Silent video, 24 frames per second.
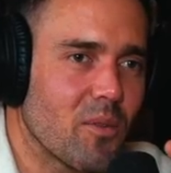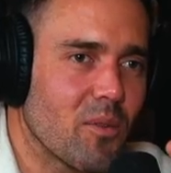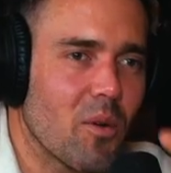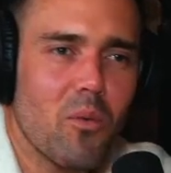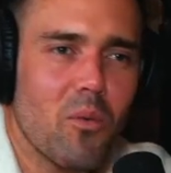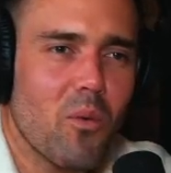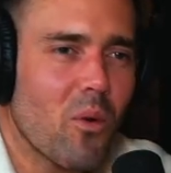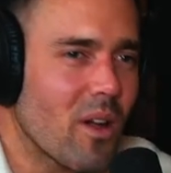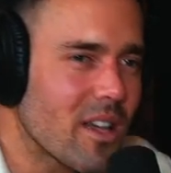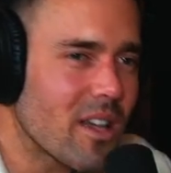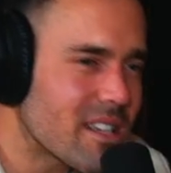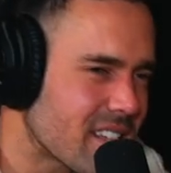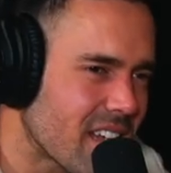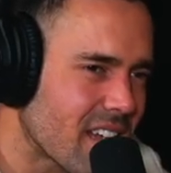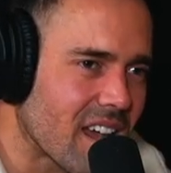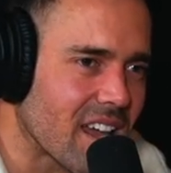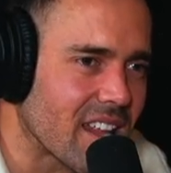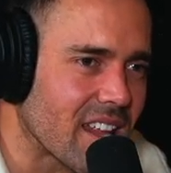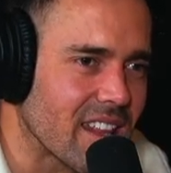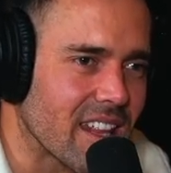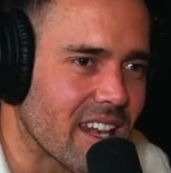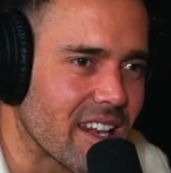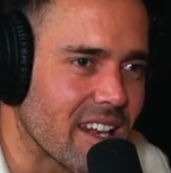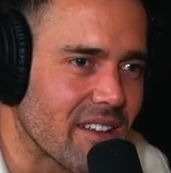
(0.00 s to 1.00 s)
Well, what is
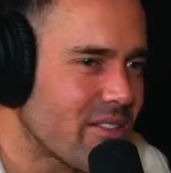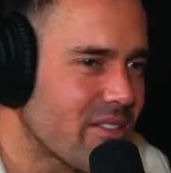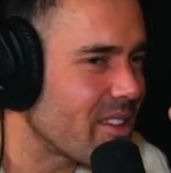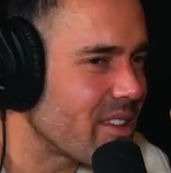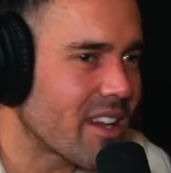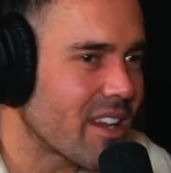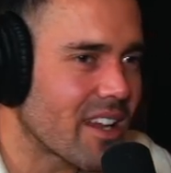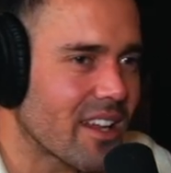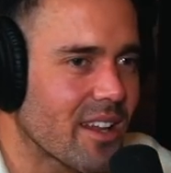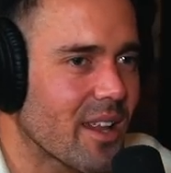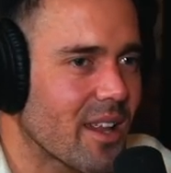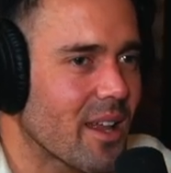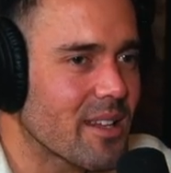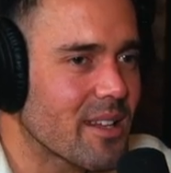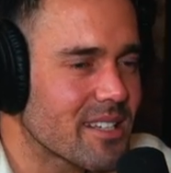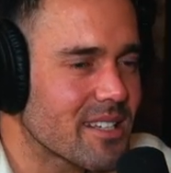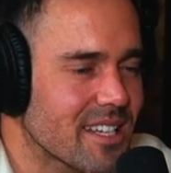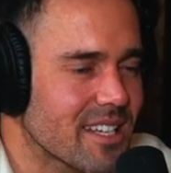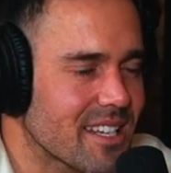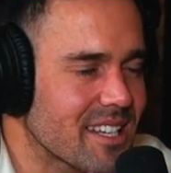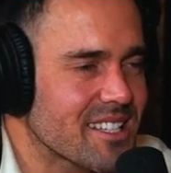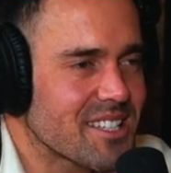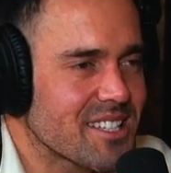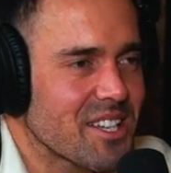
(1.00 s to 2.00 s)
art then? Do
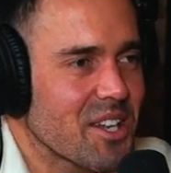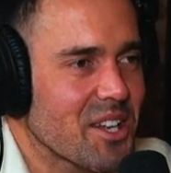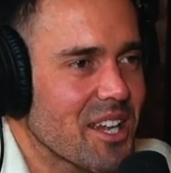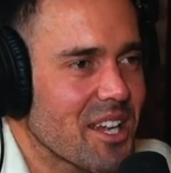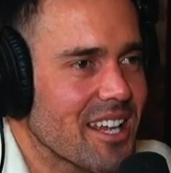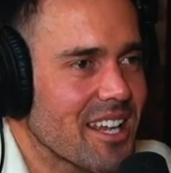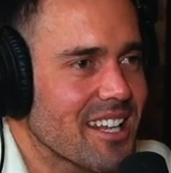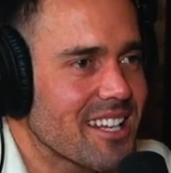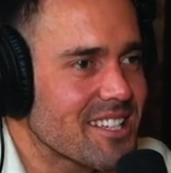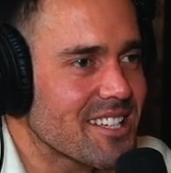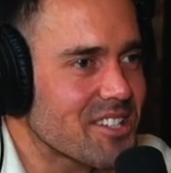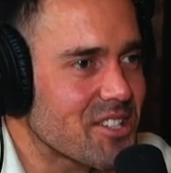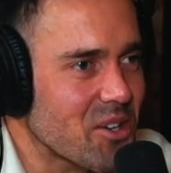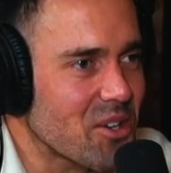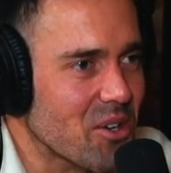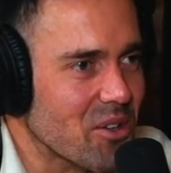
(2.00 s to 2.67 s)
you